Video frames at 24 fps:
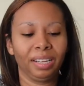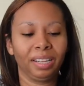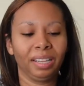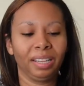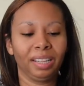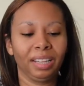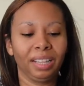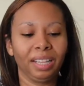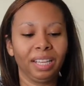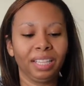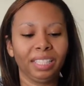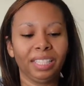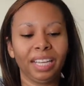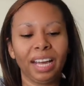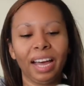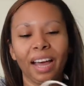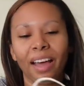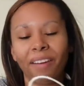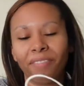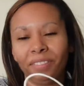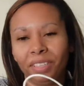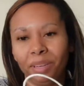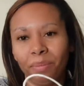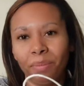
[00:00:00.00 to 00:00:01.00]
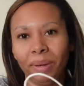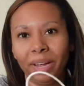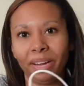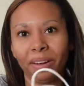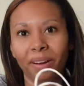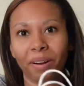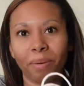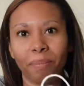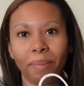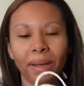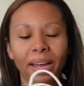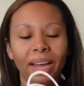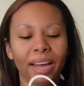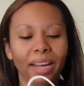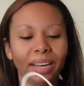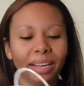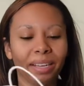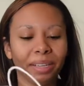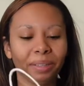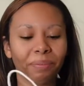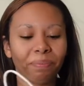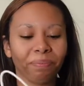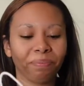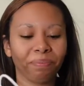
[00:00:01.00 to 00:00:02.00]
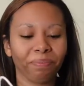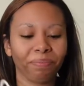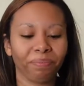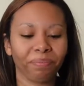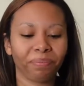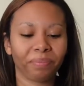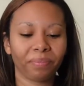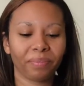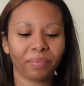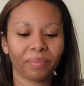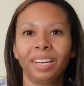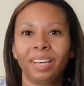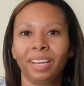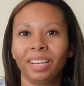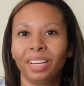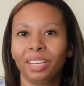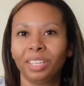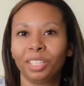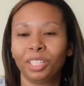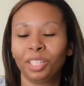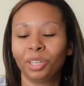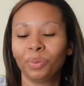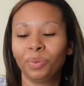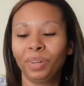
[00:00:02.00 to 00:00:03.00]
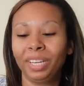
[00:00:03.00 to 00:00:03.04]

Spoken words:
this half to make our bag. So